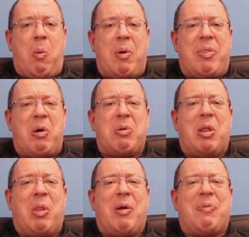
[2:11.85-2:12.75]
Without
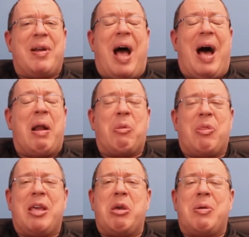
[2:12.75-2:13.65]
delivery, I
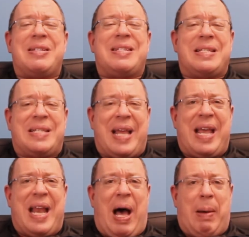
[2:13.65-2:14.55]
don't think you can
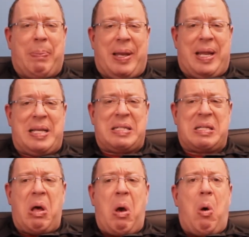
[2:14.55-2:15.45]
sustain happiness.